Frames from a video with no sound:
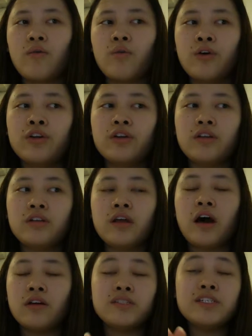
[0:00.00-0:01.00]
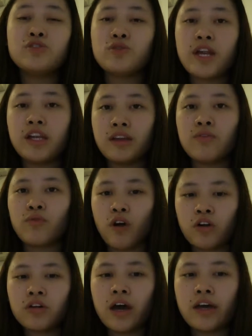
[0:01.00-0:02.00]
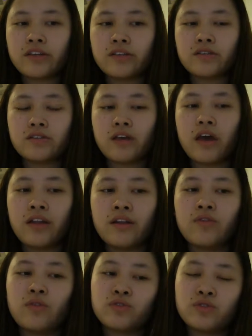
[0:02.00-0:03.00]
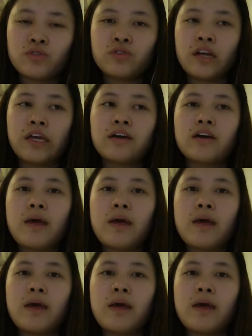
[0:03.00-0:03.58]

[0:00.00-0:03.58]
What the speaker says: didn't do anything wrong, and also like